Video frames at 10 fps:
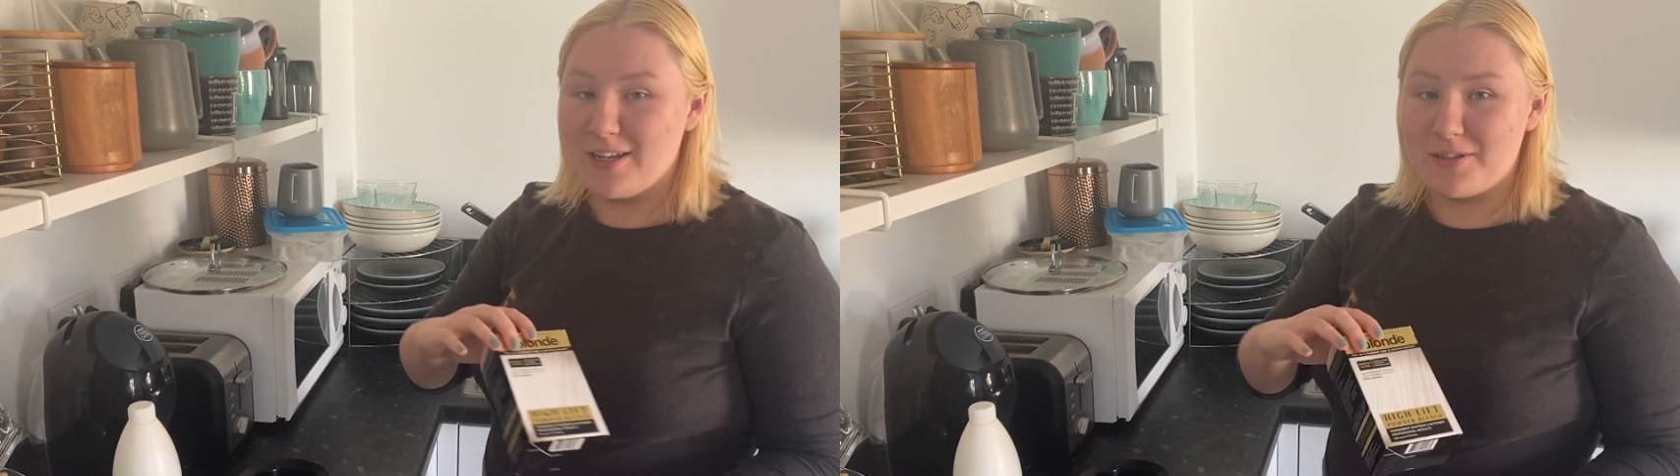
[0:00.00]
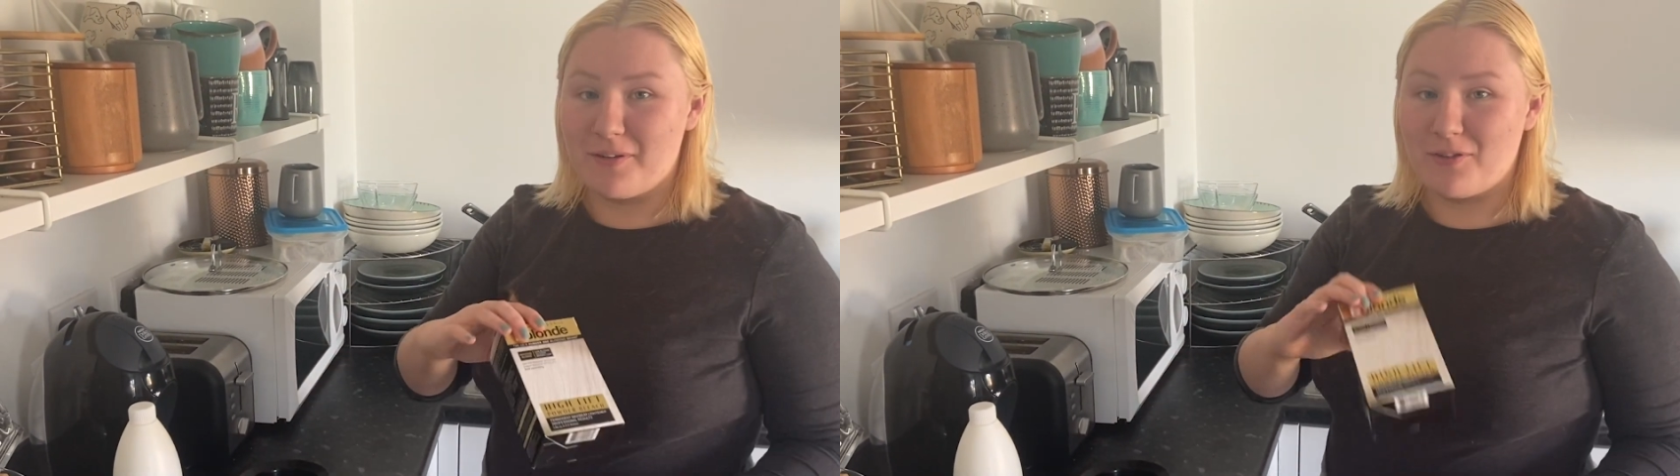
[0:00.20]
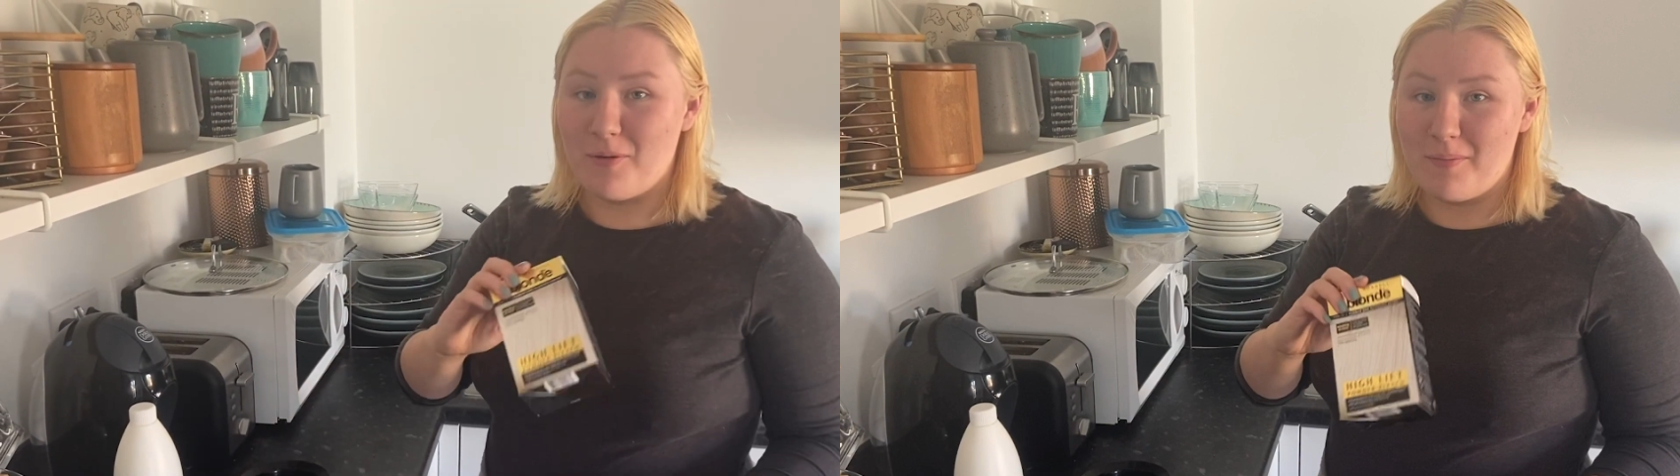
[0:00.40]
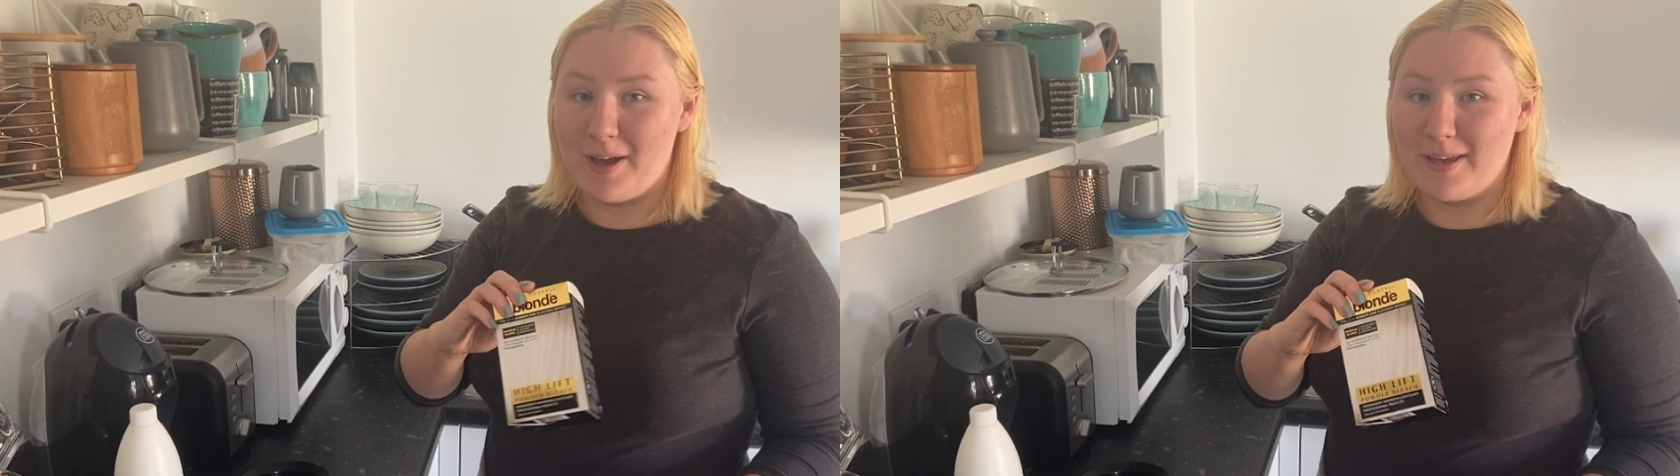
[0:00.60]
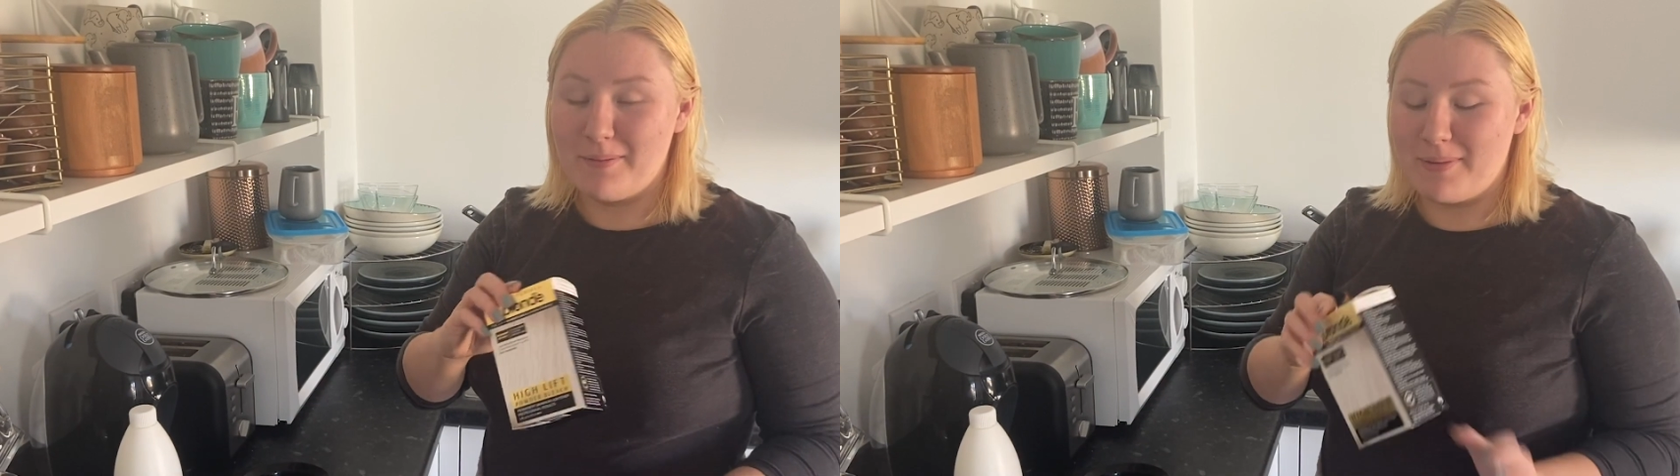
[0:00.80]
So I've got
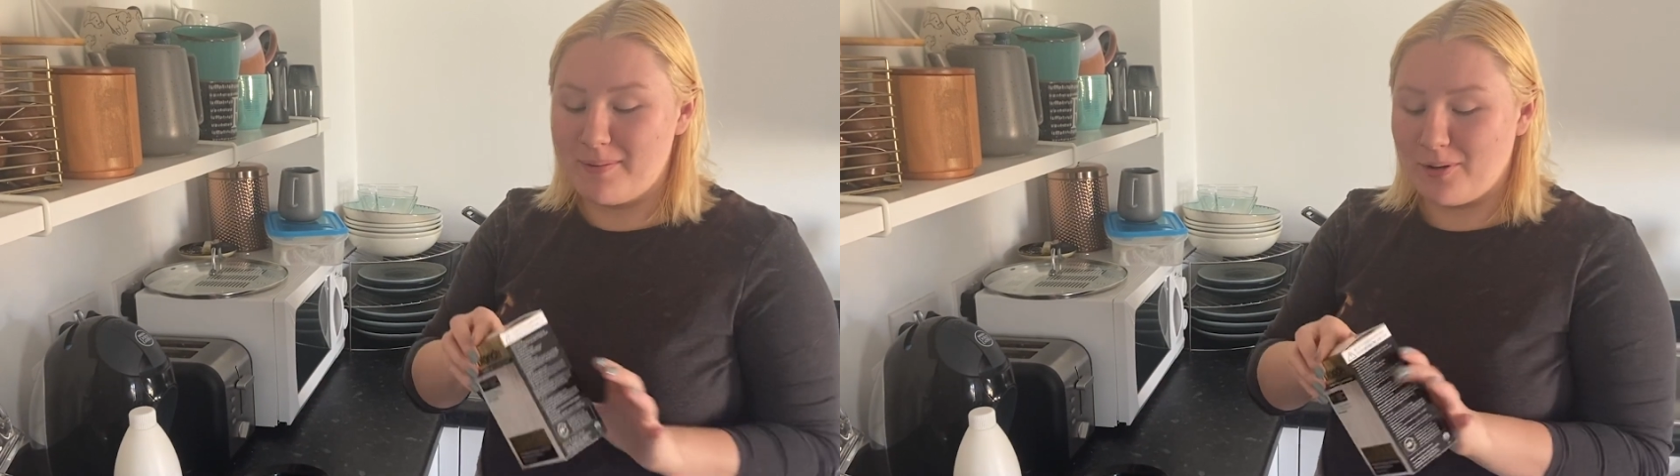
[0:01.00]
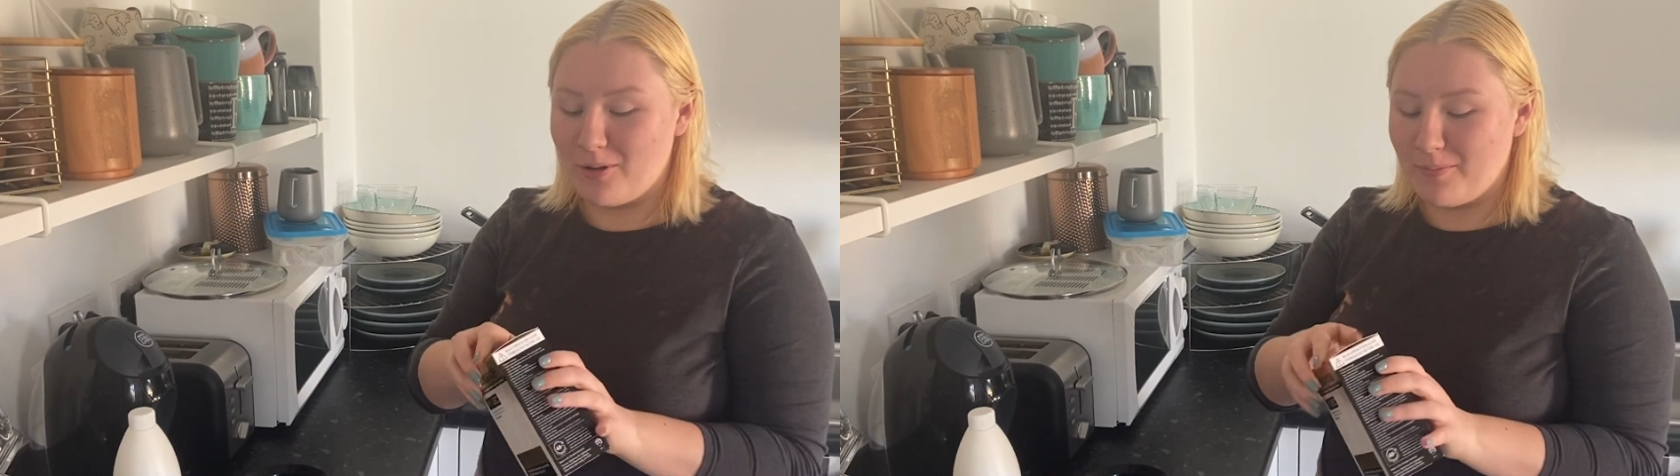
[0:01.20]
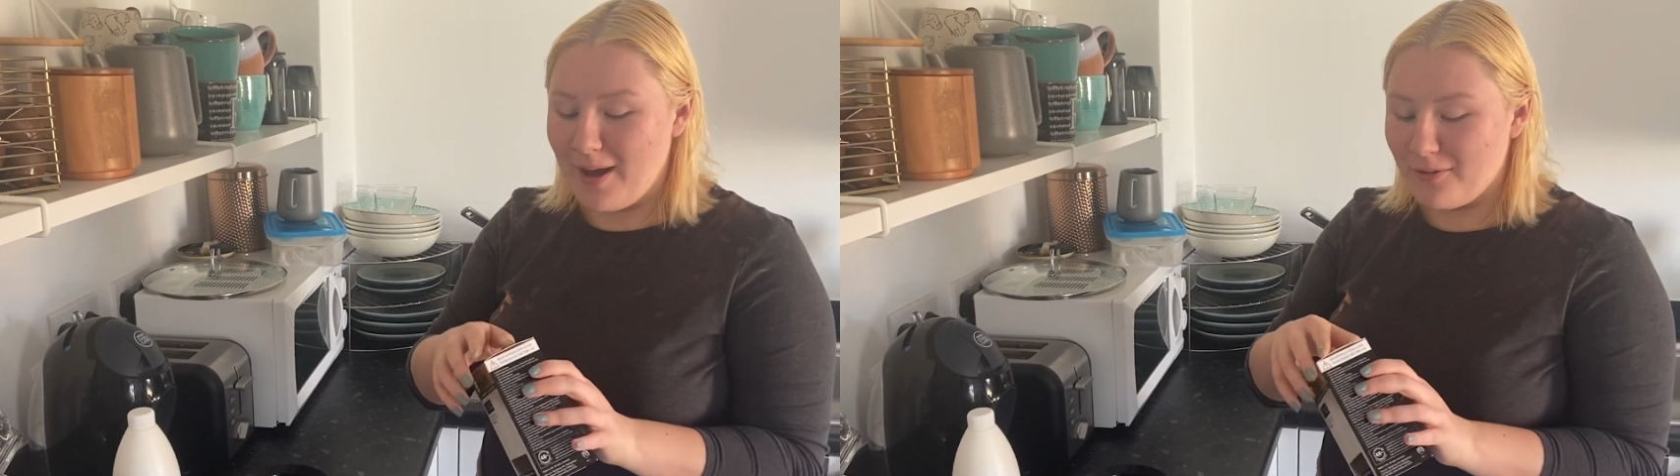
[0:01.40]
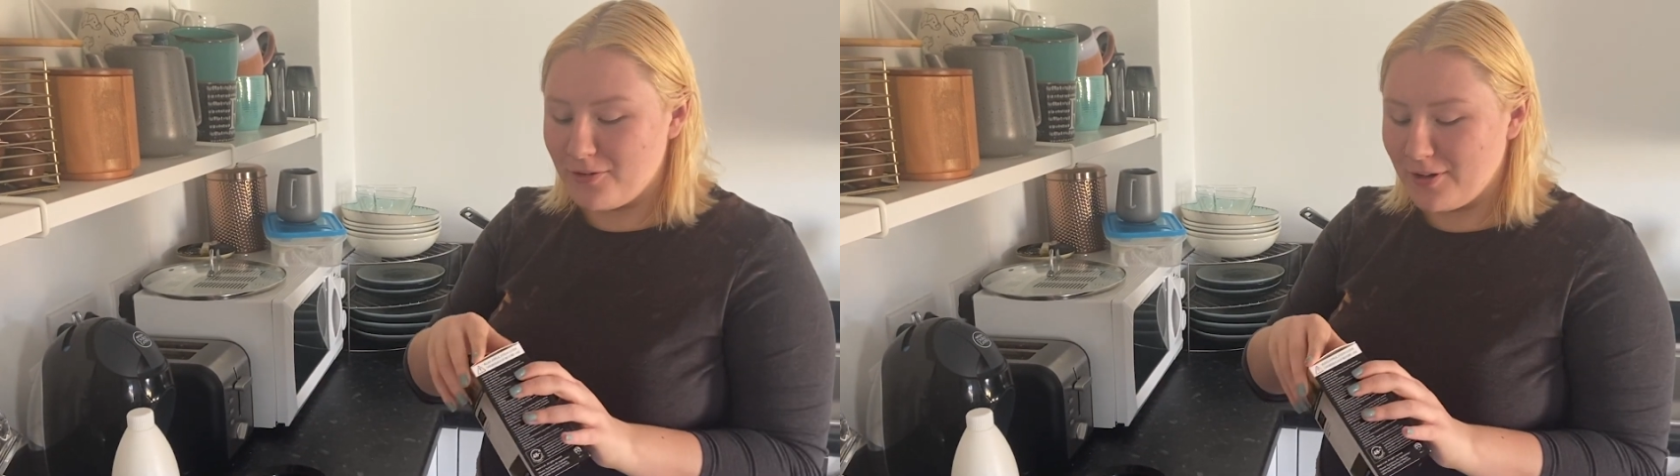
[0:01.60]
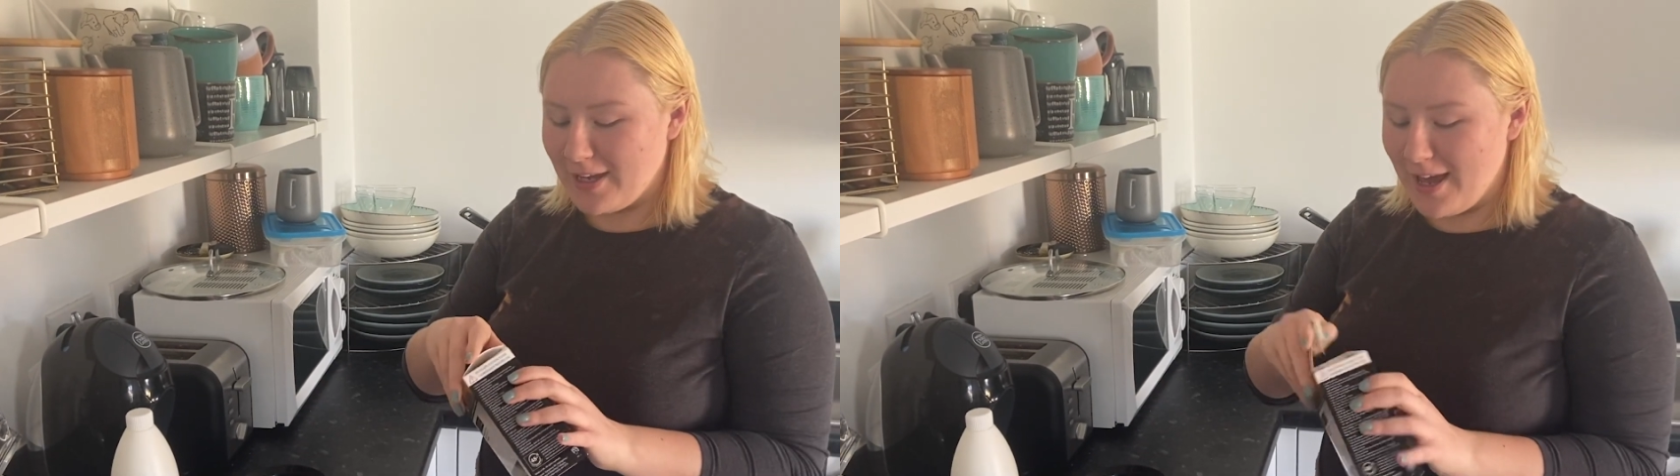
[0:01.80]
my Bee Blonde
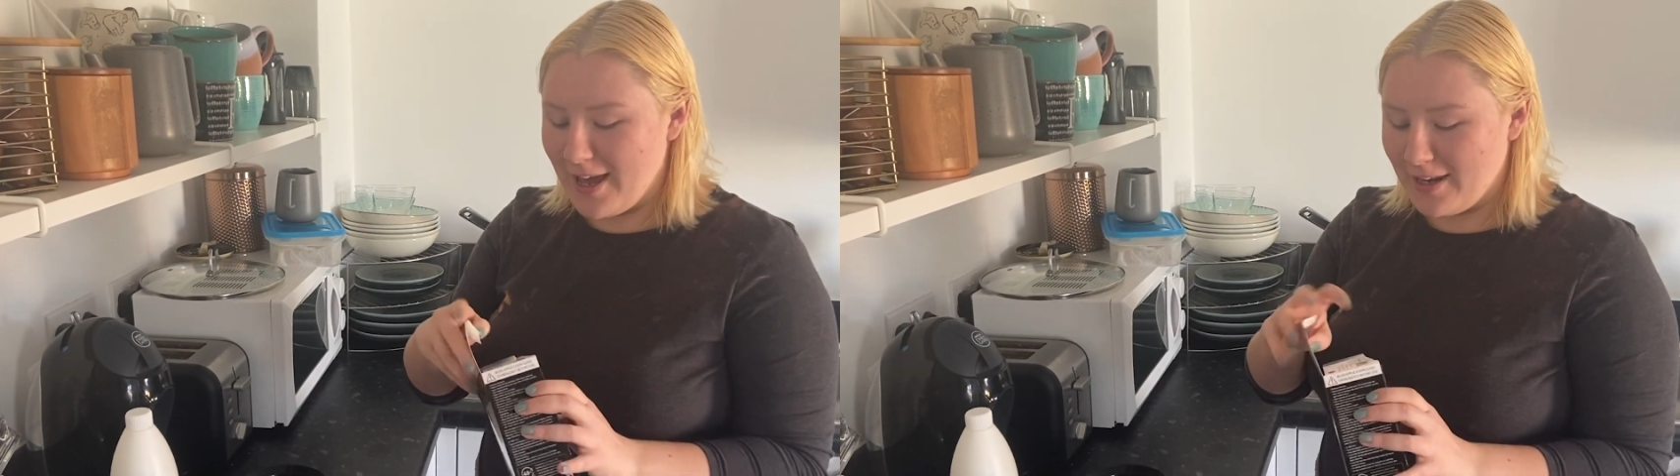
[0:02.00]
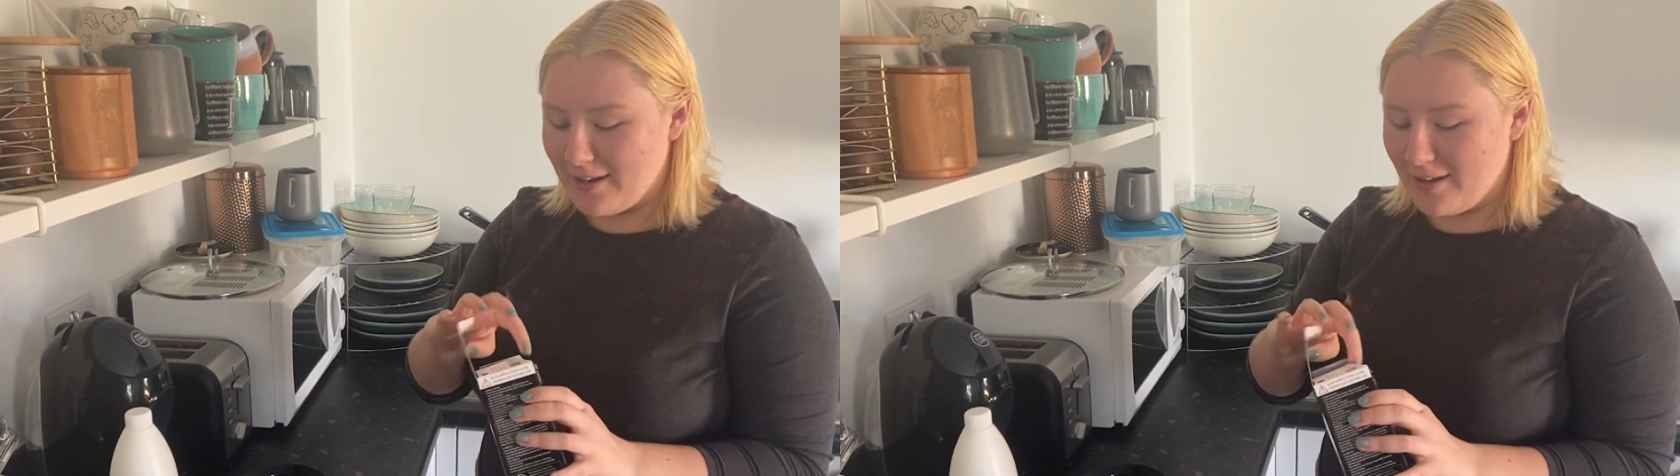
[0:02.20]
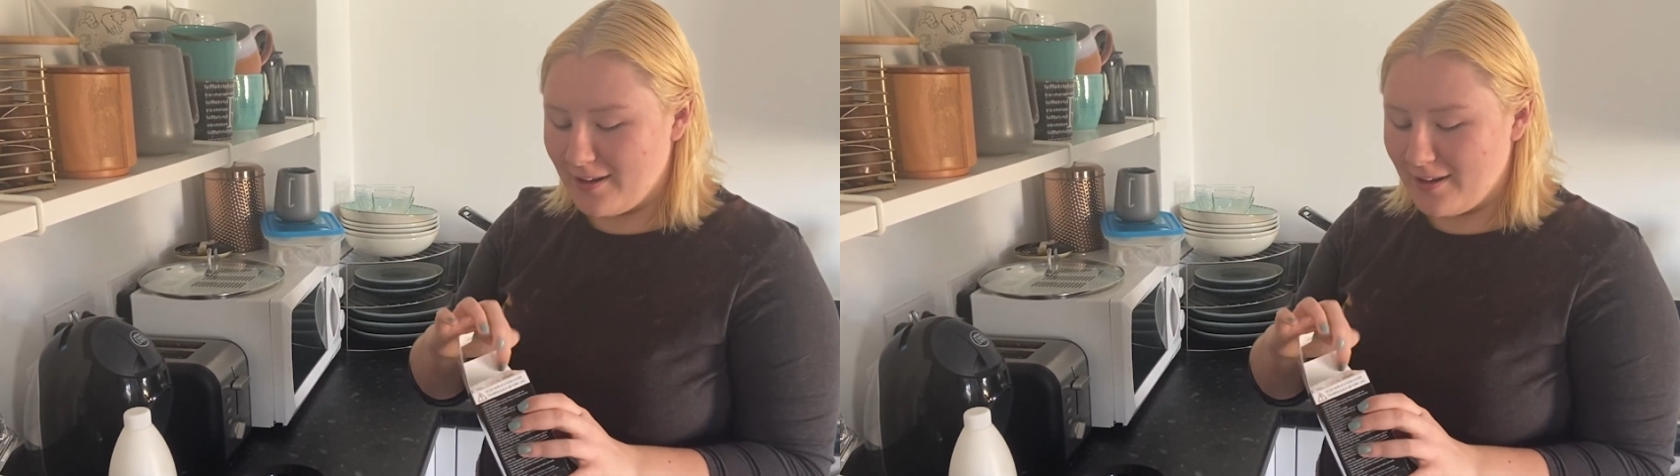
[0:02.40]
powder again.